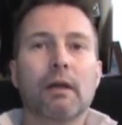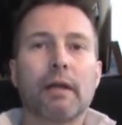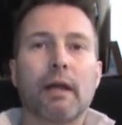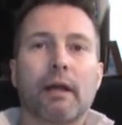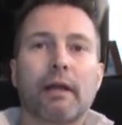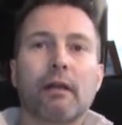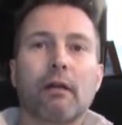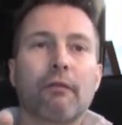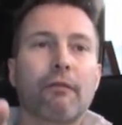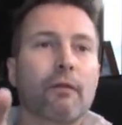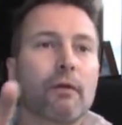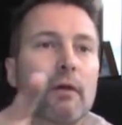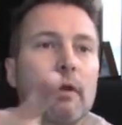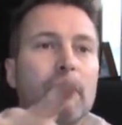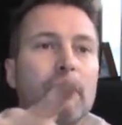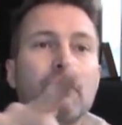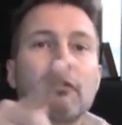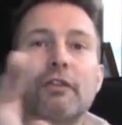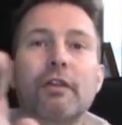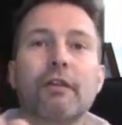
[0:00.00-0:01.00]
Yeah,
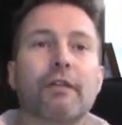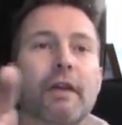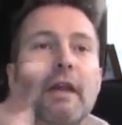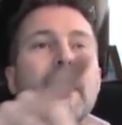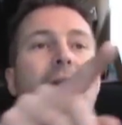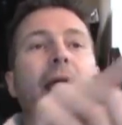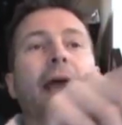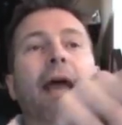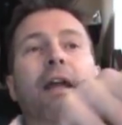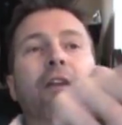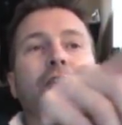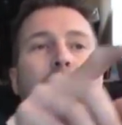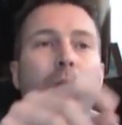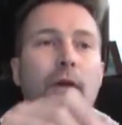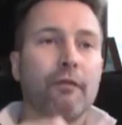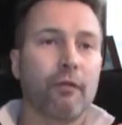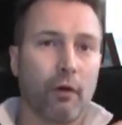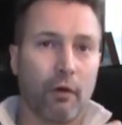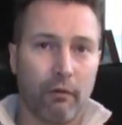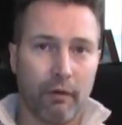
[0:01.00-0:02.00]
California, certificate and
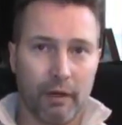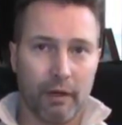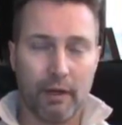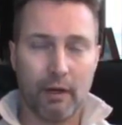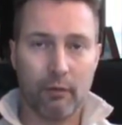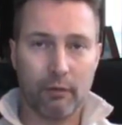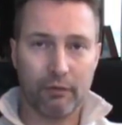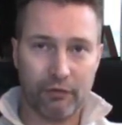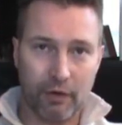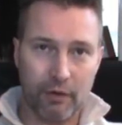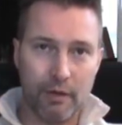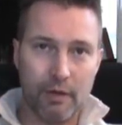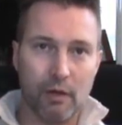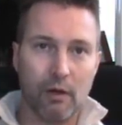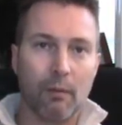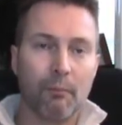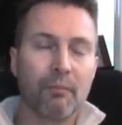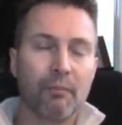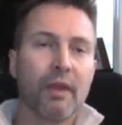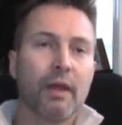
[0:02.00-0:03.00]
24 credit hours. There you
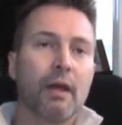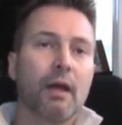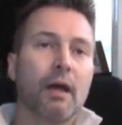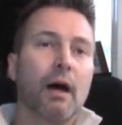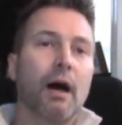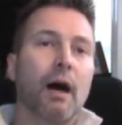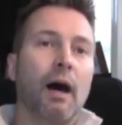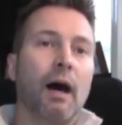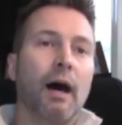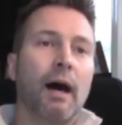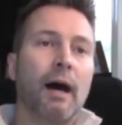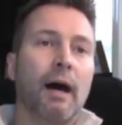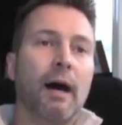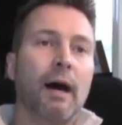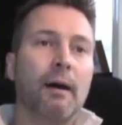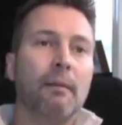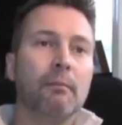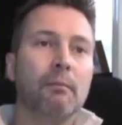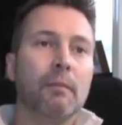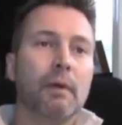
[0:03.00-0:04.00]
go.
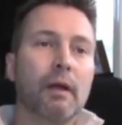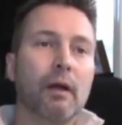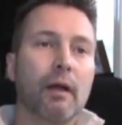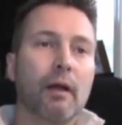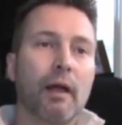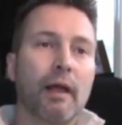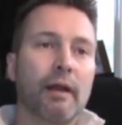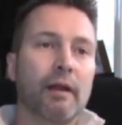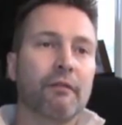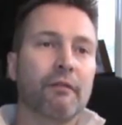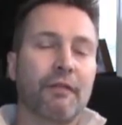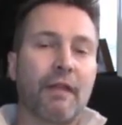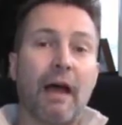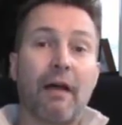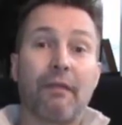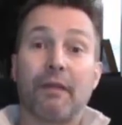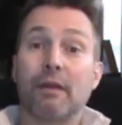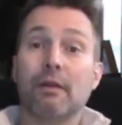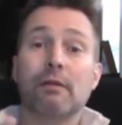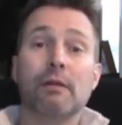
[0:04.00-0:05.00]
And if
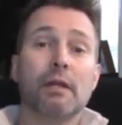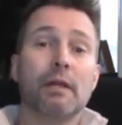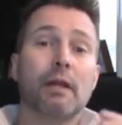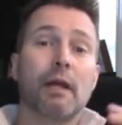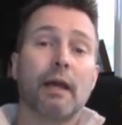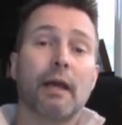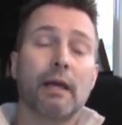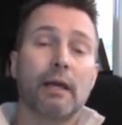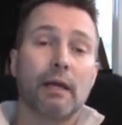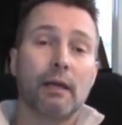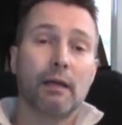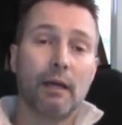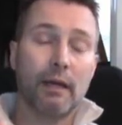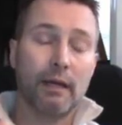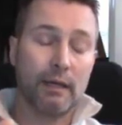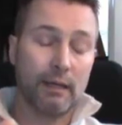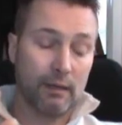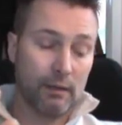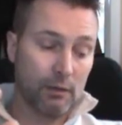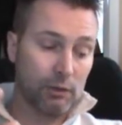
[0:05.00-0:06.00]
not, then you need
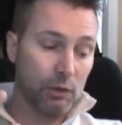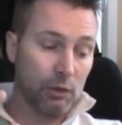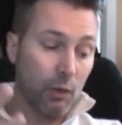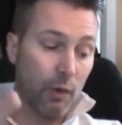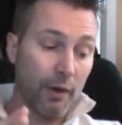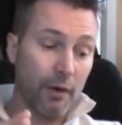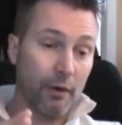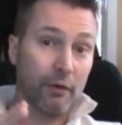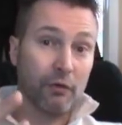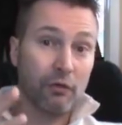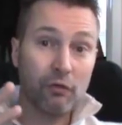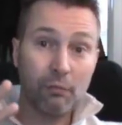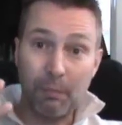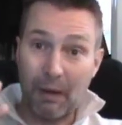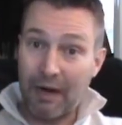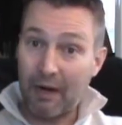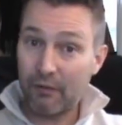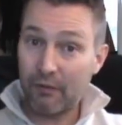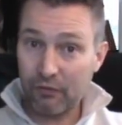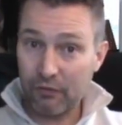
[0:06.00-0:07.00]
a lawyer to
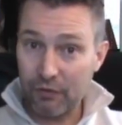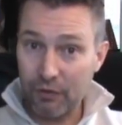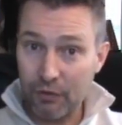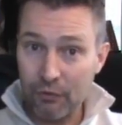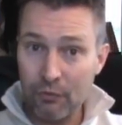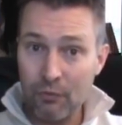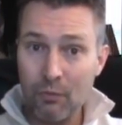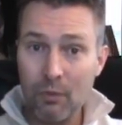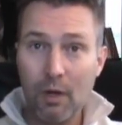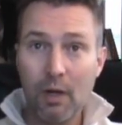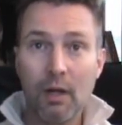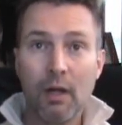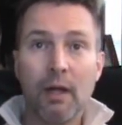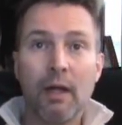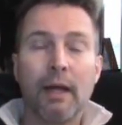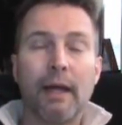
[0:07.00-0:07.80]
sponsor you.